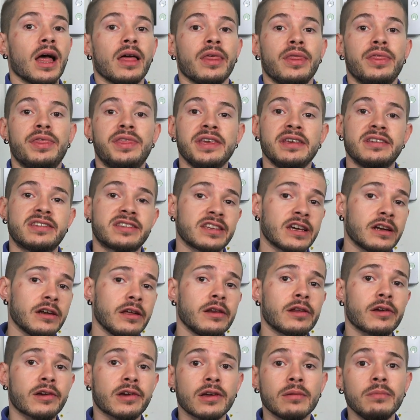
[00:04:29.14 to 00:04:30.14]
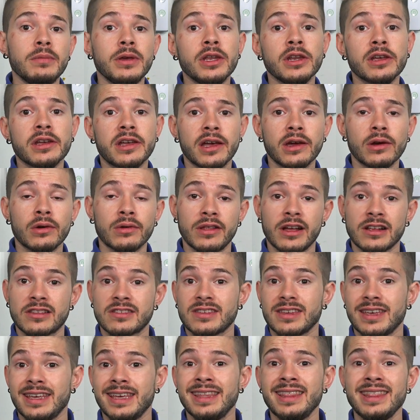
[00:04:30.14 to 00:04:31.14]
The cellular communicator
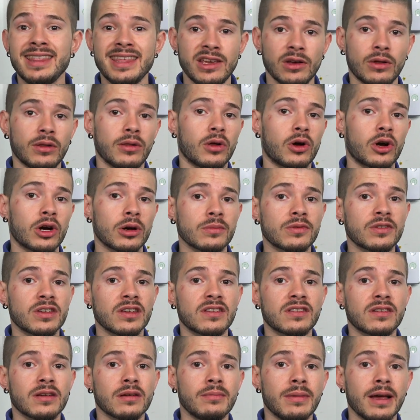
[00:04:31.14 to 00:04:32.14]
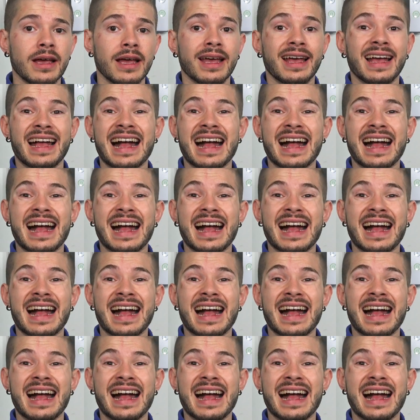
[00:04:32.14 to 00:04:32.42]
that's in the alarm system